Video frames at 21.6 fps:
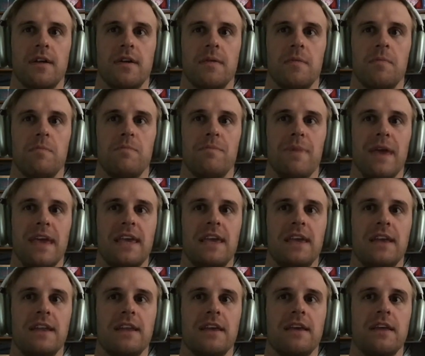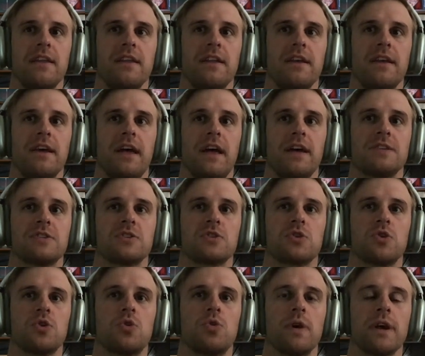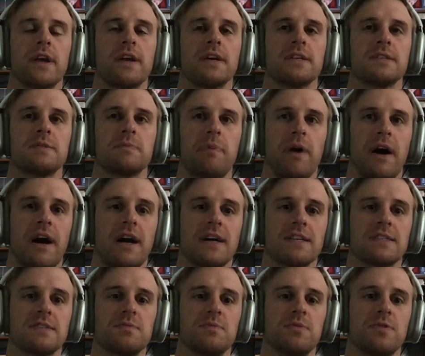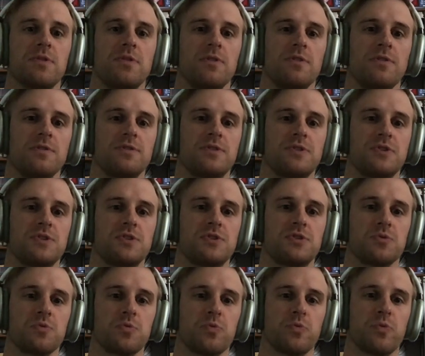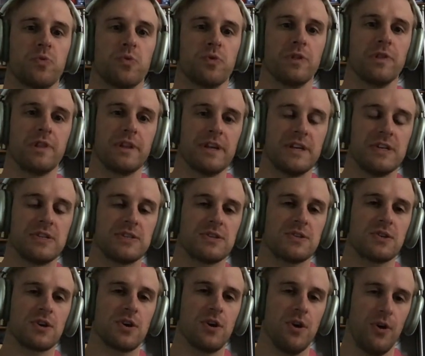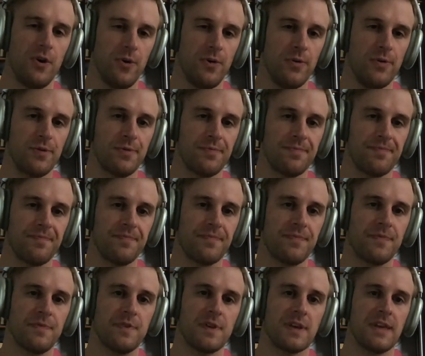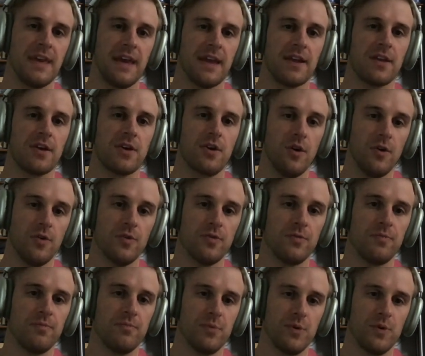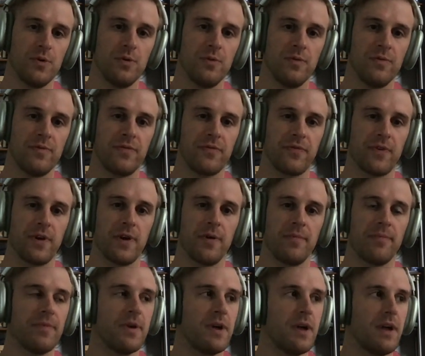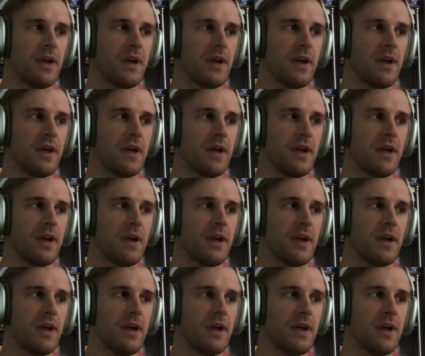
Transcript: making it as quick as possible to release code, to get code moved from